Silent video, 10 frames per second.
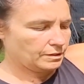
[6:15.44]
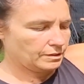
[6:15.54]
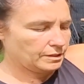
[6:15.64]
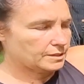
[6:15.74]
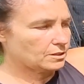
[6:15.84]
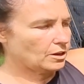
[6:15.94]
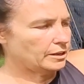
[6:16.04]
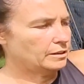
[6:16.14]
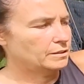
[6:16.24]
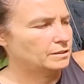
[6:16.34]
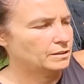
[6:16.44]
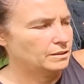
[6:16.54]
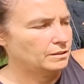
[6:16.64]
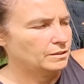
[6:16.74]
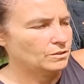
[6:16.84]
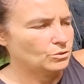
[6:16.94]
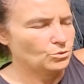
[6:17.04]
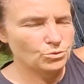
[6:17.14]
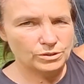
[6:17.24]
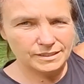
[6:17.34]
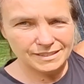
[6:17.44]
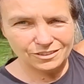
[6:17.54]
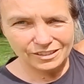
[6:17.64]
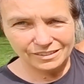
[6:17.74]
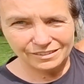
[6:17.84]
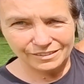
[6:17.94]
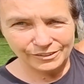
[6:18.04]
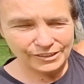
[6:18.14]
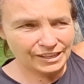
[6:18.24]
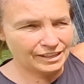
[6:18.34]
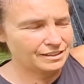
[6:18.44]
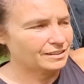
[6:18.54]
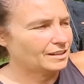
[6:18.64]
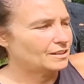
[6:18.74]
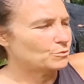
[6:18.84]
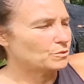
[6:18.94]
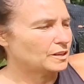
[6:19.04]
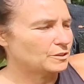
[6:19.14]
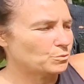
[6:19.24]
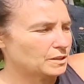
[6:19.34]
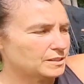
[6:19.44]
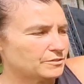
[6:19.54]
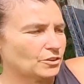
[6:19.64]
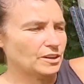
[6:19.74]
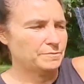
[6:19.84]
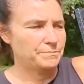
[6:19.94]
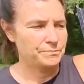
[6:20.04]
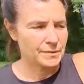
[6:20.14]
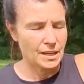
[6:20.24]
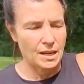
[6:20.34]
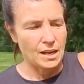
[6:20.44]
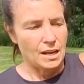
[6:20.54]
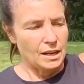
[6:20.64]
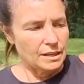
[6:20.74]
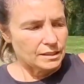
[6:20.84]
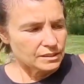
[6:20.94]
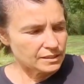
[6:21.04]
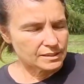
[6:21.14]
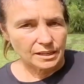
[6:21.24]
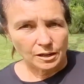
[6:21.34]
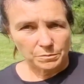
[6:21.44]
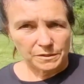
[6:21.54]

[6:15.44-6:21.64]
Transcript: this side or this side. Okay, either one is fine. To set up the